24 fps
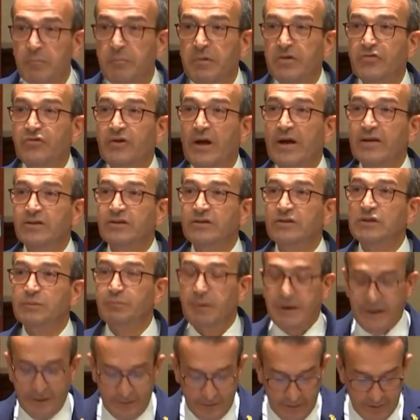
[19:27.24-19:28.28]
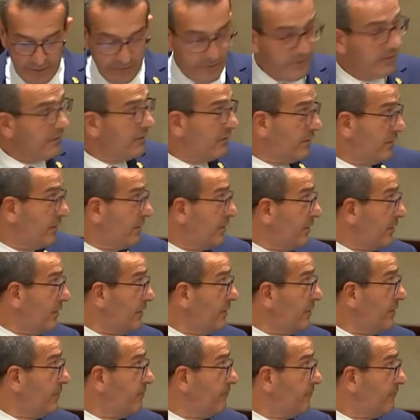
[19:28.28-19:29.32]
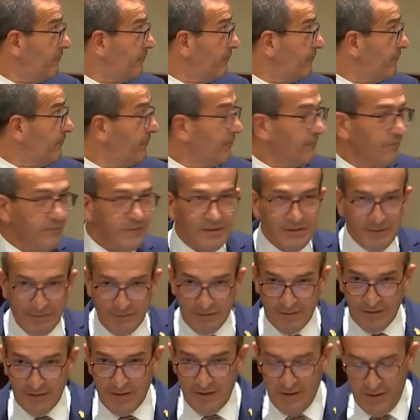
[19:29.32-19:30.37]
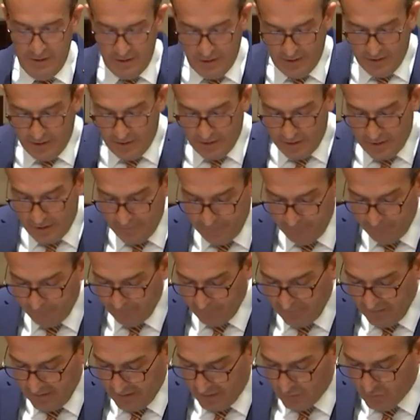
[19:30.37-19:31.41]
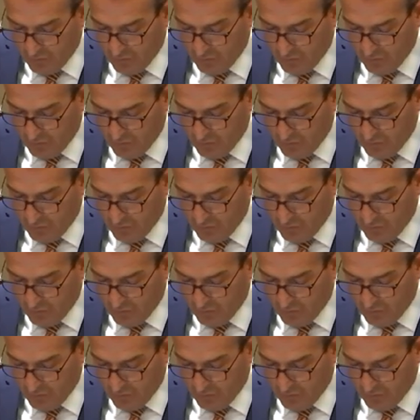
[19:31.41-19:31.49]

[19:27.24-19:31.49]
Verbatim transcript: Mr Acting Speaker, uh, uh, in